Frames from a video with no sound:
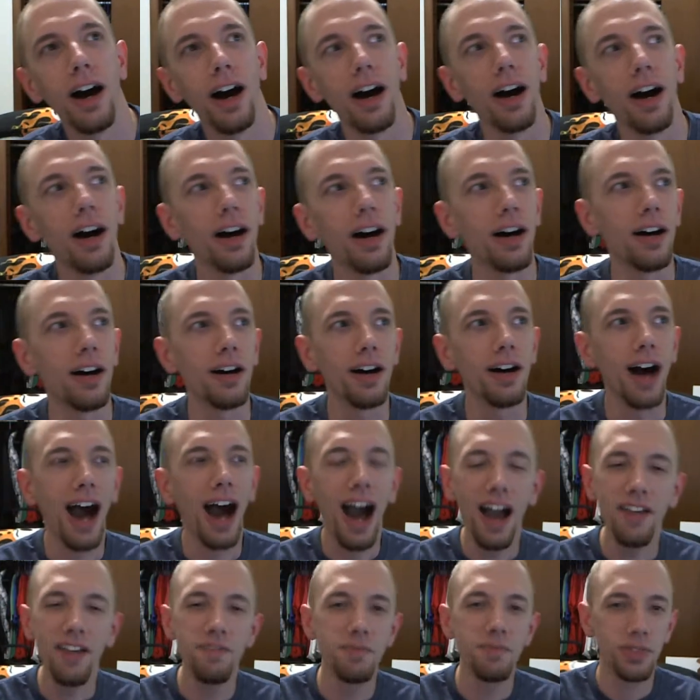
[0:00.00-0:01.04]

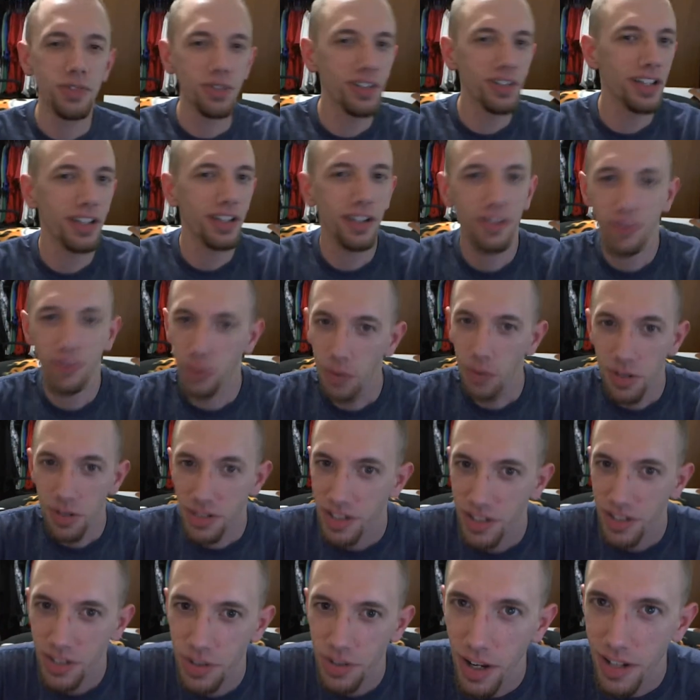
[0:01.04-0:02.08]
I've been drinking, of course,
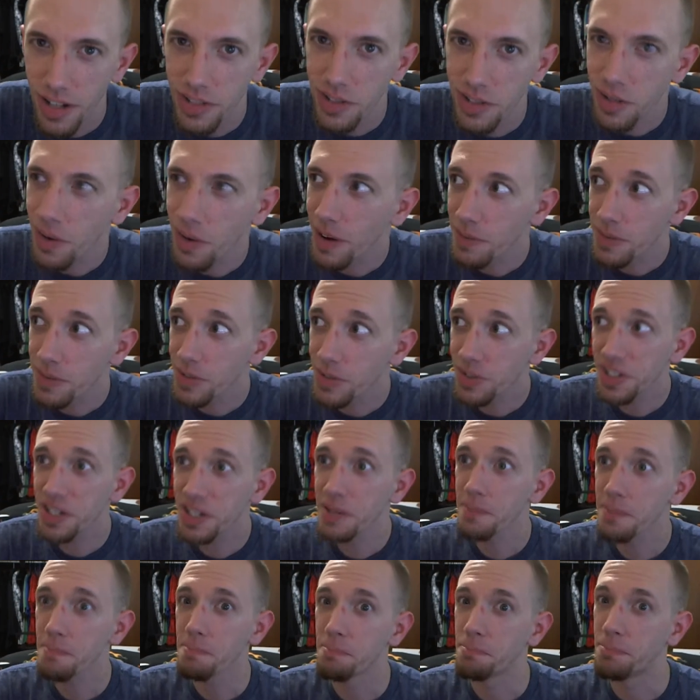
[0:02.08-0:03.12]
as you guys know, I've been
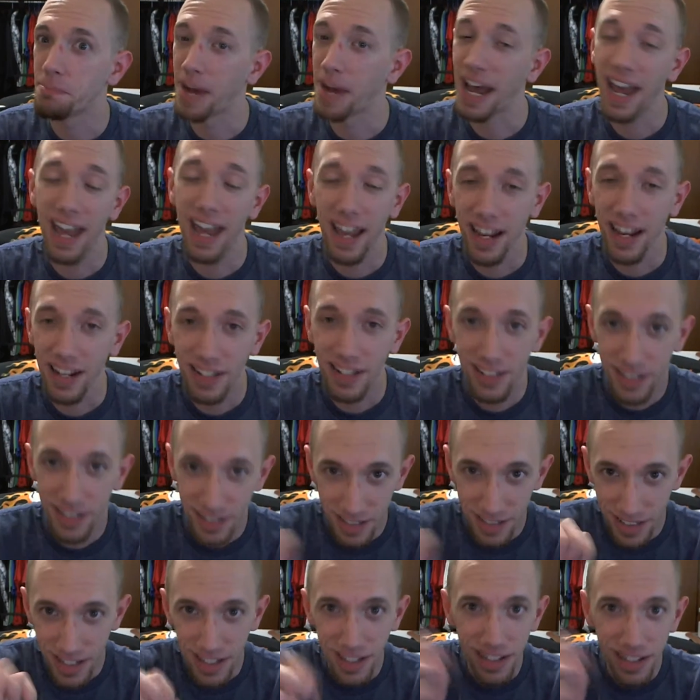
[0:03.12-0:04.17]
drinking bag
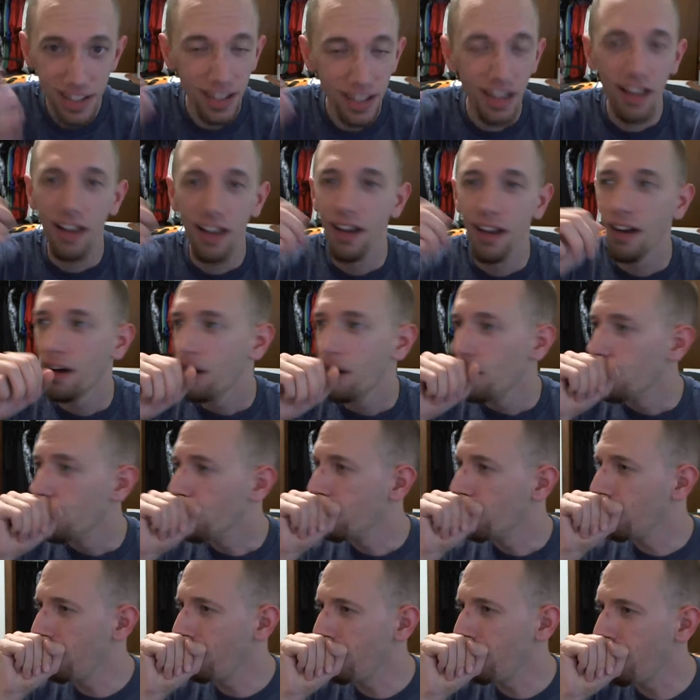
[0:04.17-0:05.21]
tea
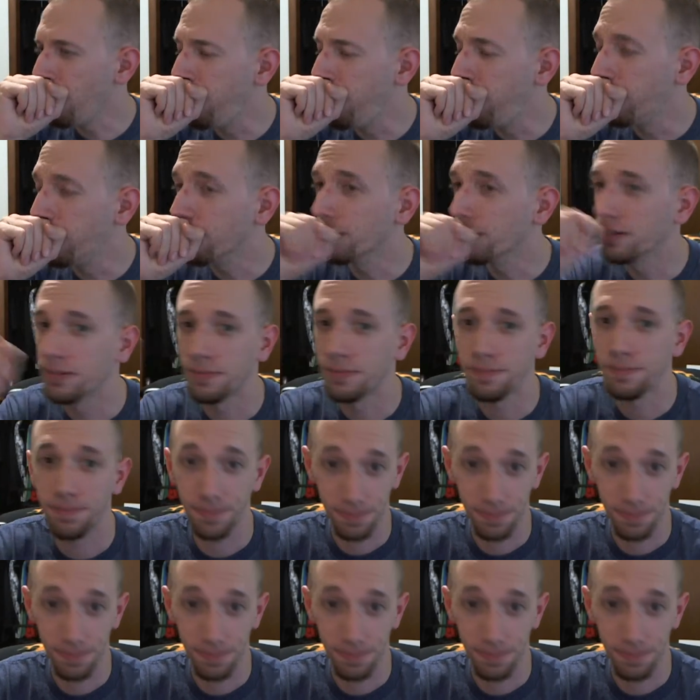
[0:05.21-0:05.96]
for